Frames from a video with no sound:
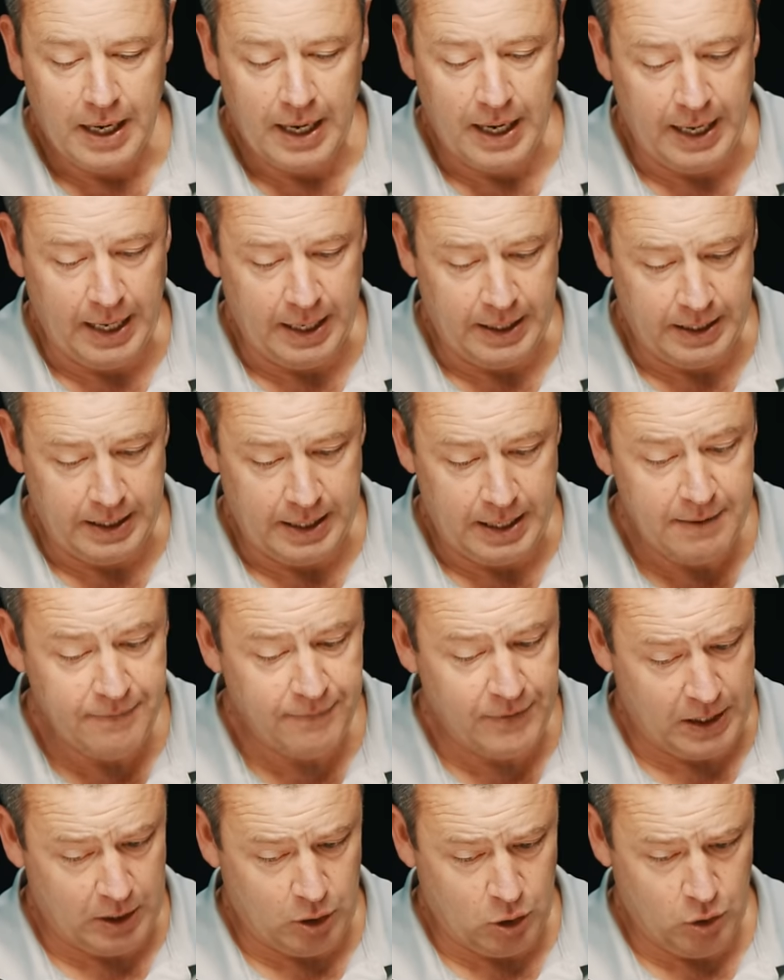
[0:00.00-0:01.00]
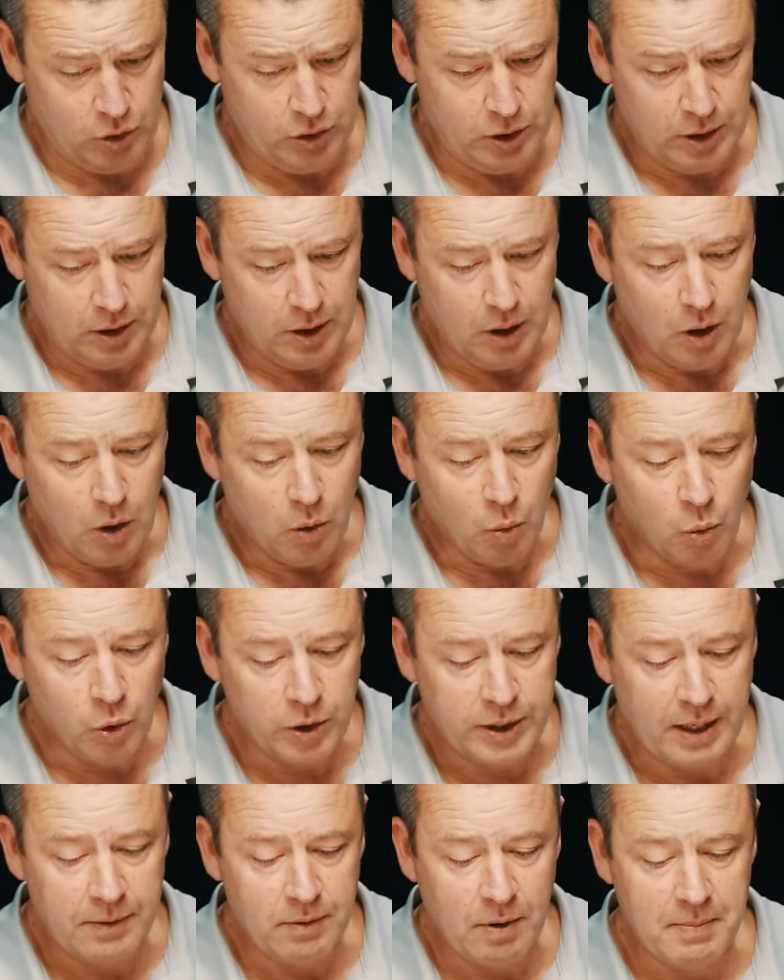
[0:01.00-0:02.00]
And if it could,
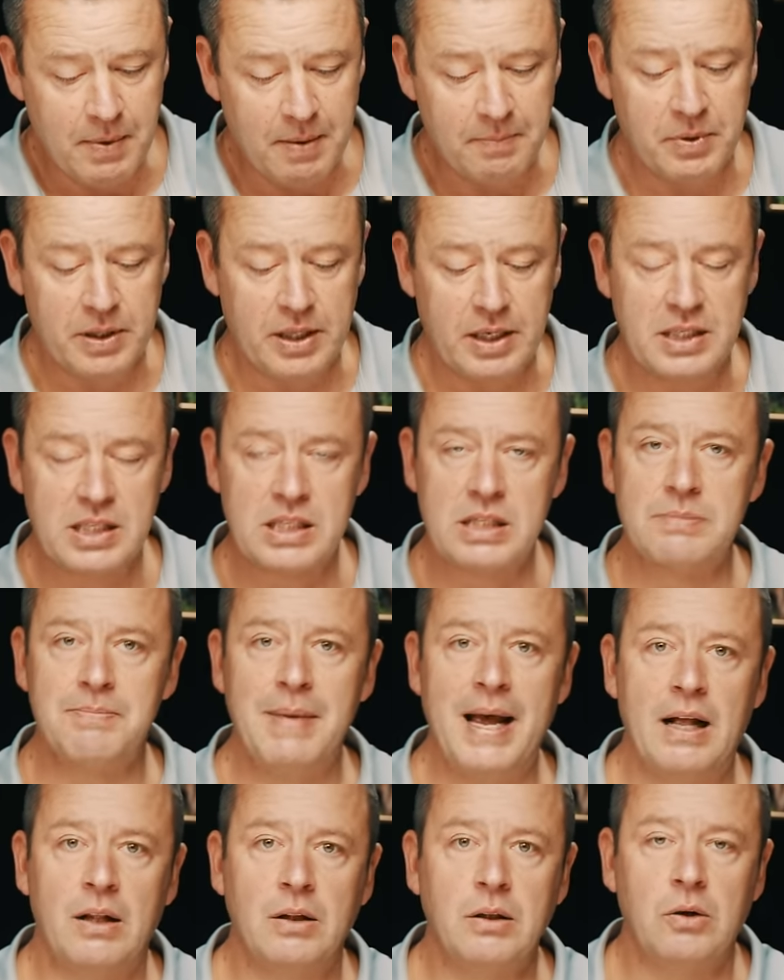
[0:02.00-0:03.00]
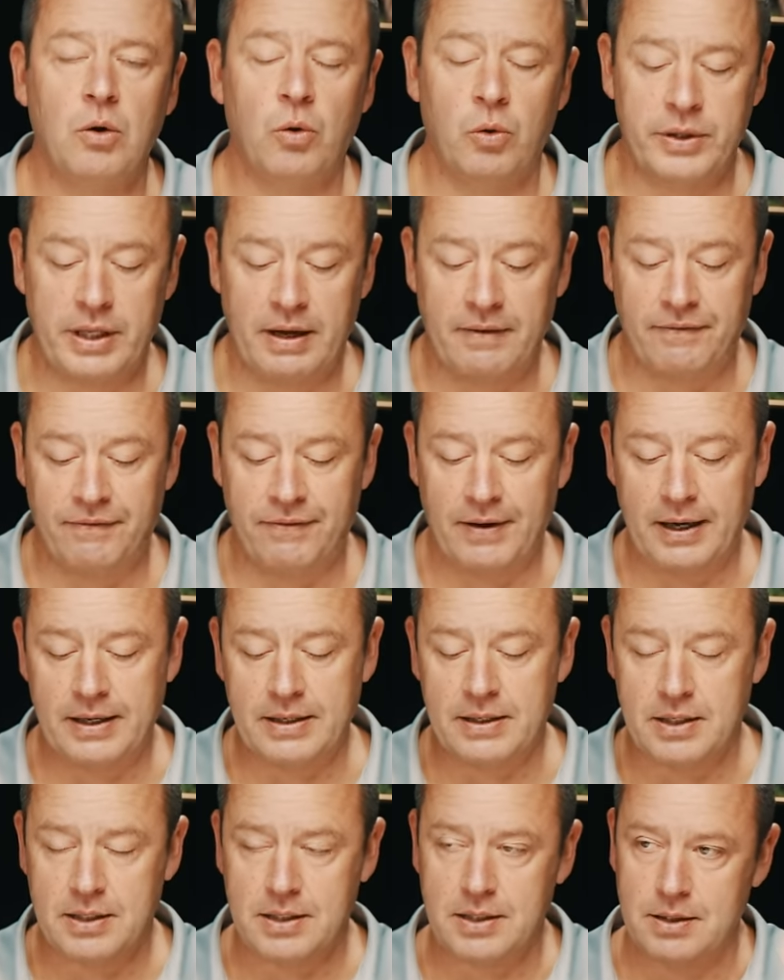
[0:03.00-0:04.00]
would they remember their smell or their
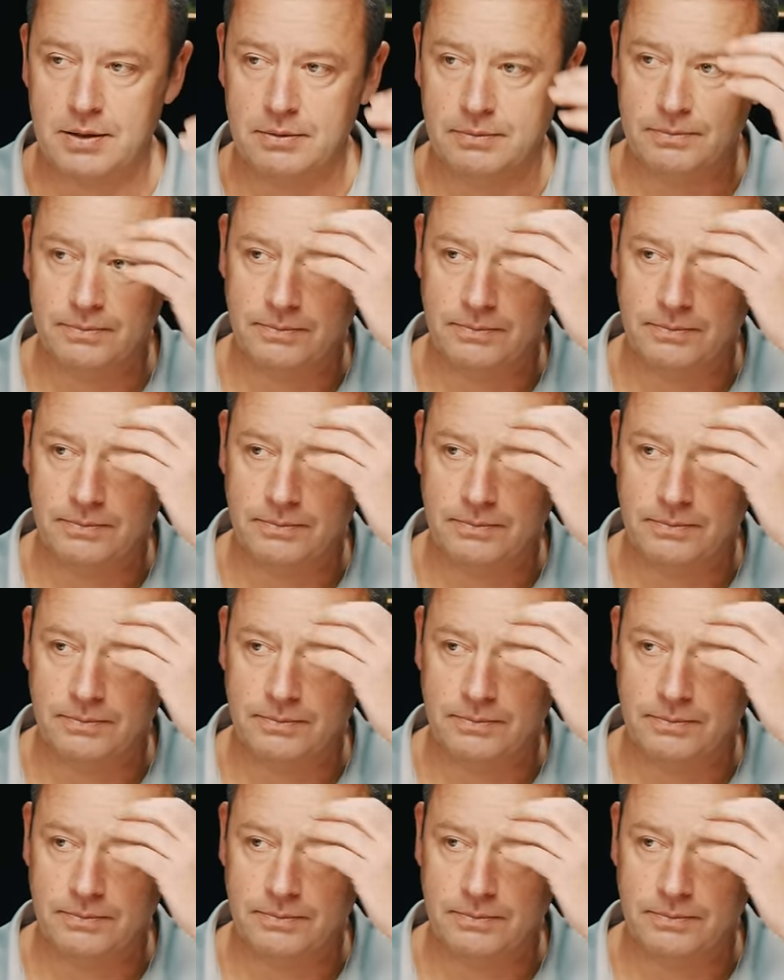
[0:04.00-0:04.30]
face?